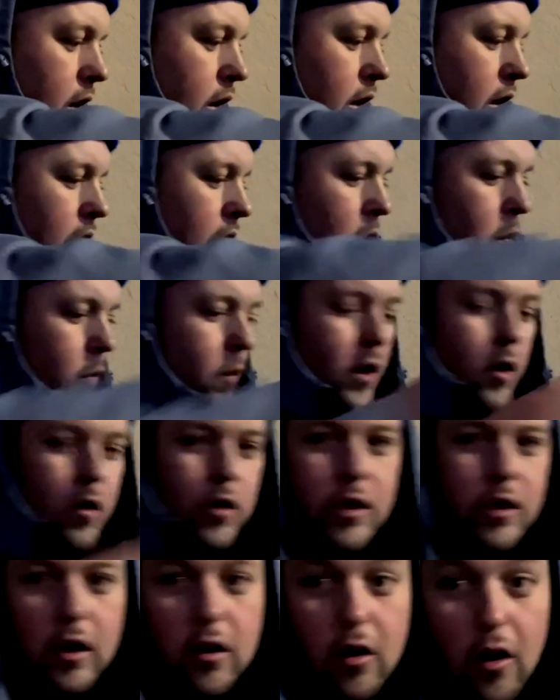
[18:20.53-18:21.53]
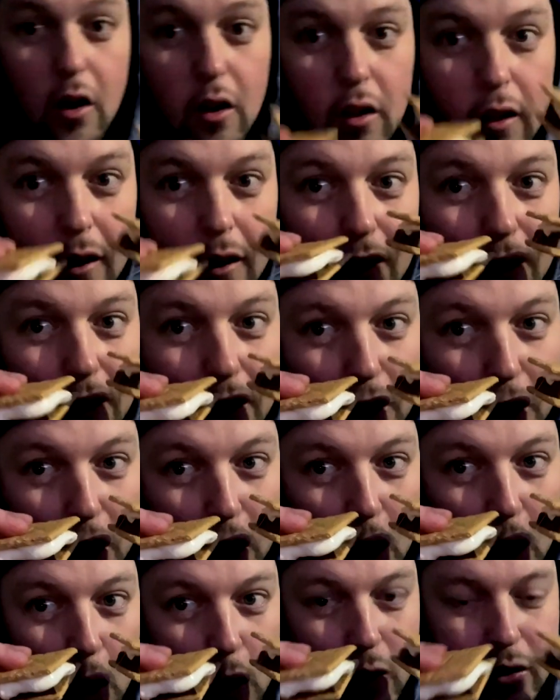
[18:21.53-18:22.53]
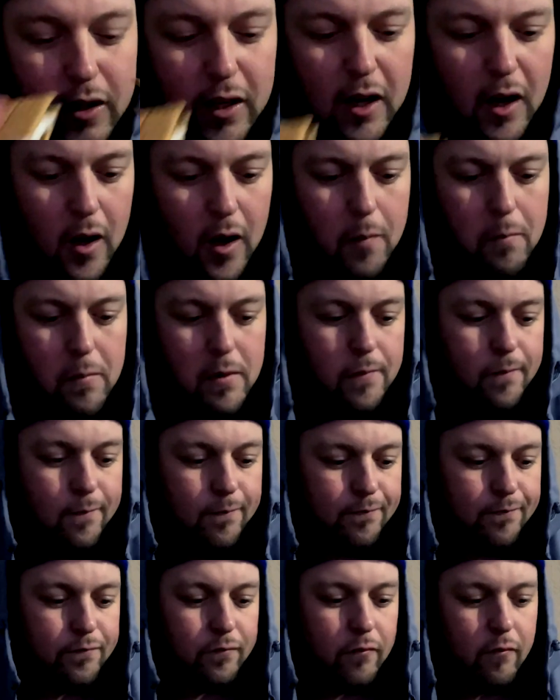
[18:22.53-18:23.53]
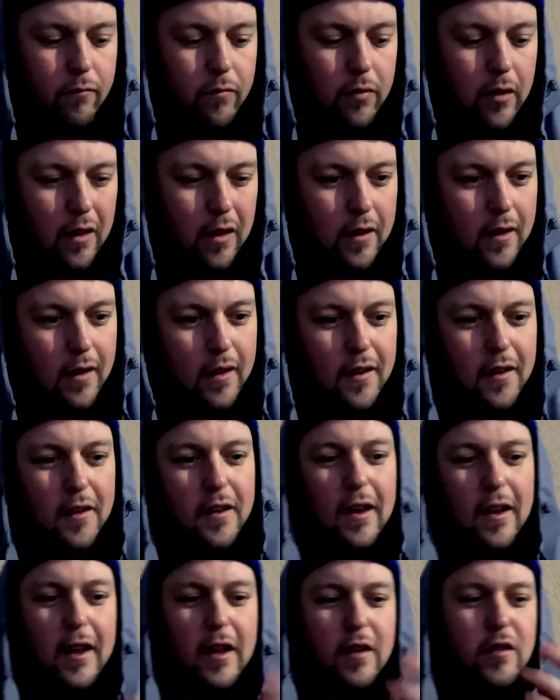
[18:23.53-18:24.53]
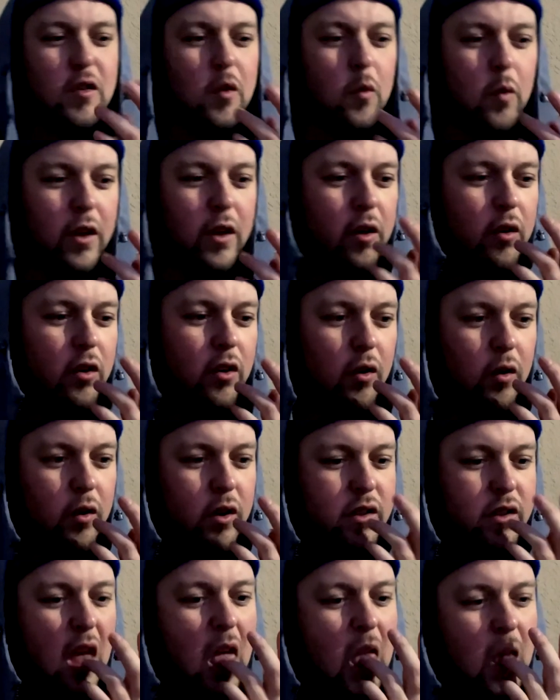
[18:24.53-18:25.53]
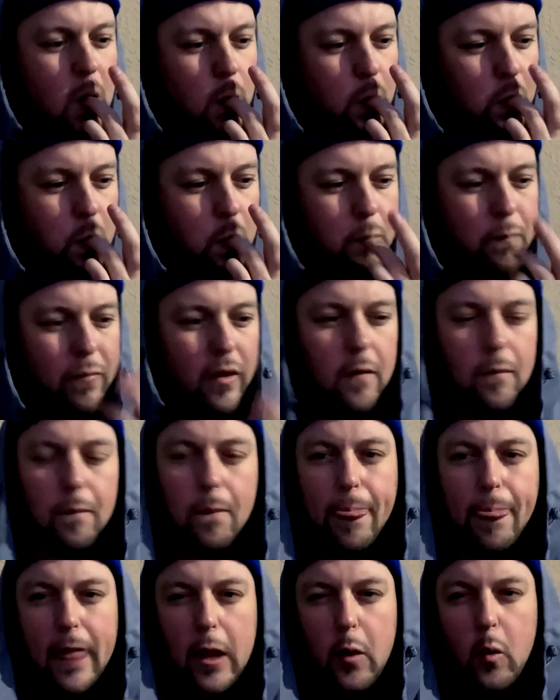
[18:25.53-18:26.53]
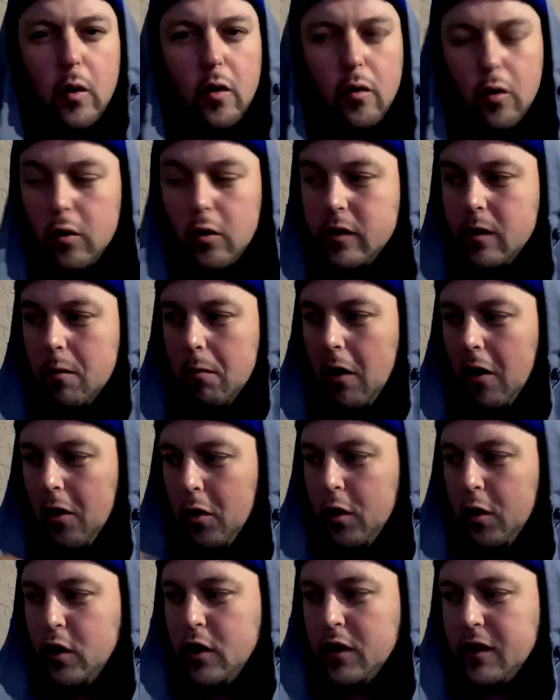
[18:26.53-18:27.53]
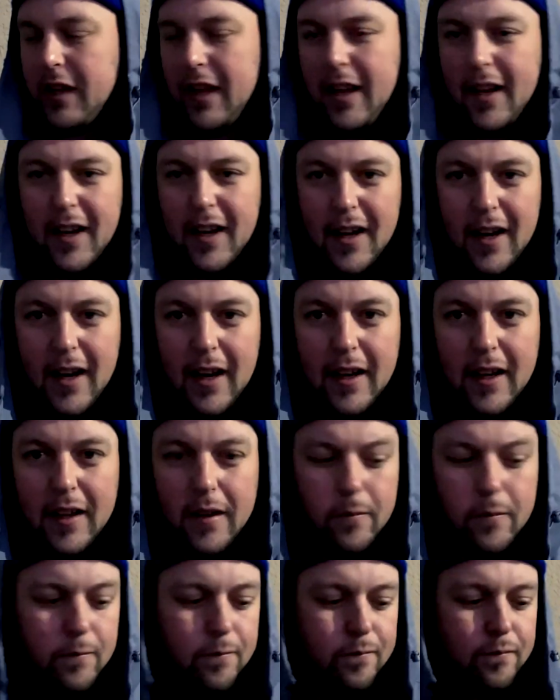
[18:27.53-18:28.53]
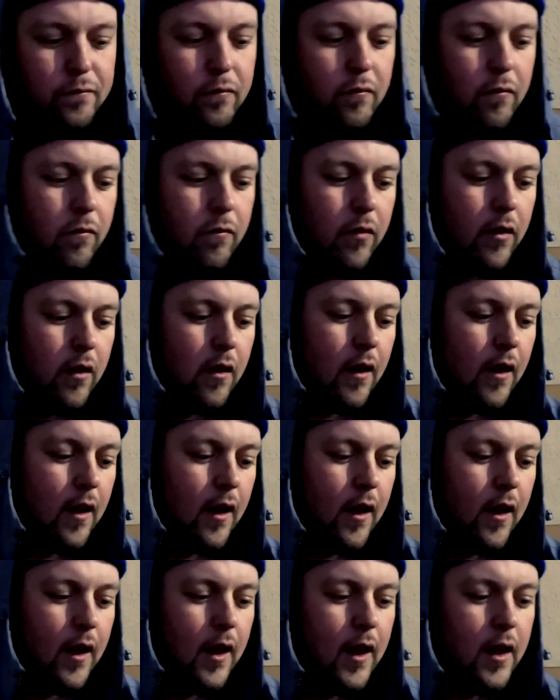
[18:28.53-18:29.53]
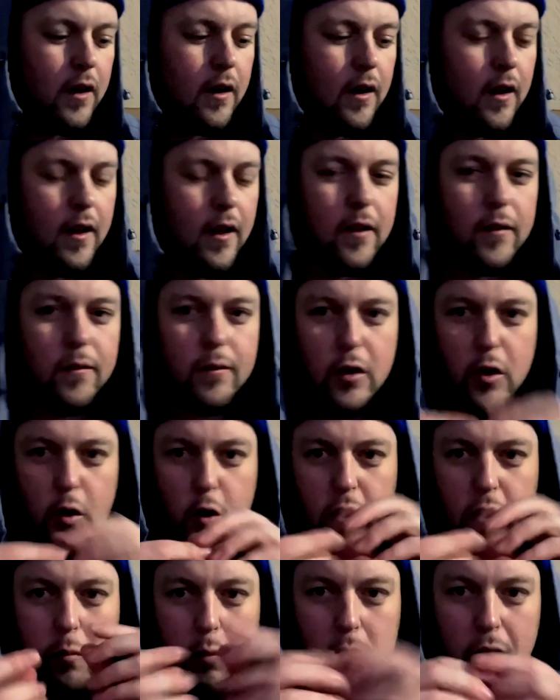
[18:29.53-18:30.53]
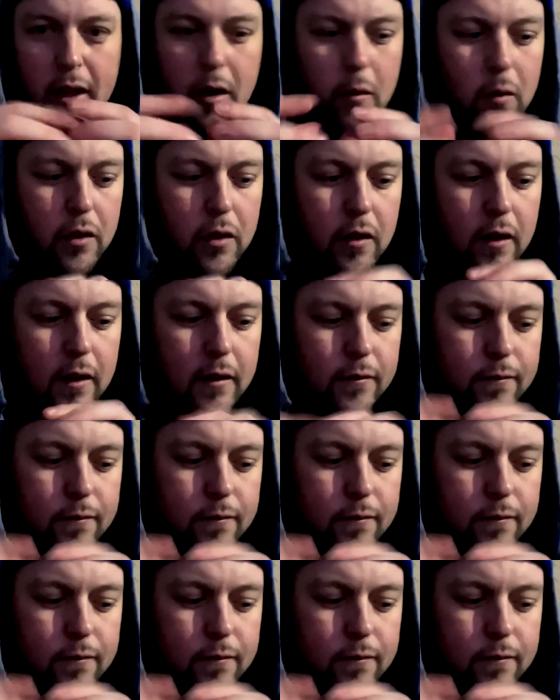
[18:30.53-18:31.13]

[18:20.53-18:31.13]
And we used to call it ghost gum. And so what you do is you wouldn't roast the mala, you just take it naked and uh, you just play with it.